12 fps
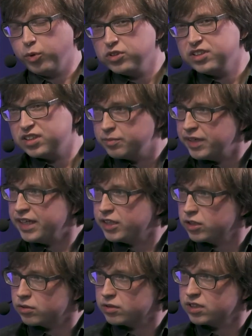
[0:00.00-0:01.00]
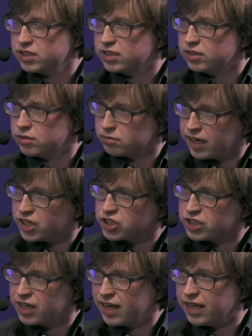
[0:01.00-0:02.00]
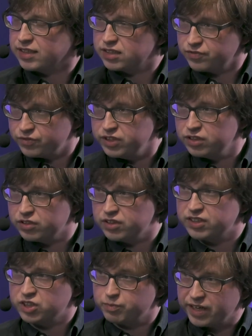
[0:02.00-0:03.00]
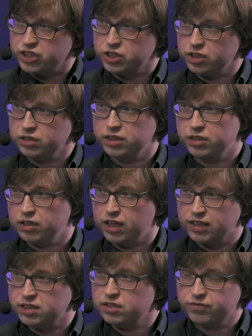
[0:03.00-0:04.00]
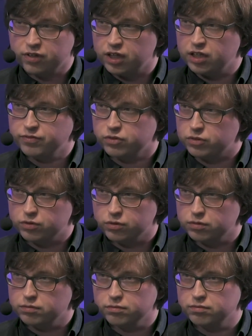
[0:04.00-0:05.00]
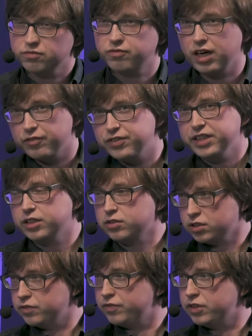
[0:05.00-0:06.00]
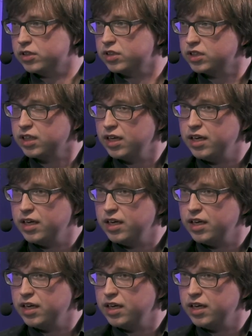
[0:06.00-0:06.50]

policymakers in Russia and Finland, especially in the last 5 years in Finland,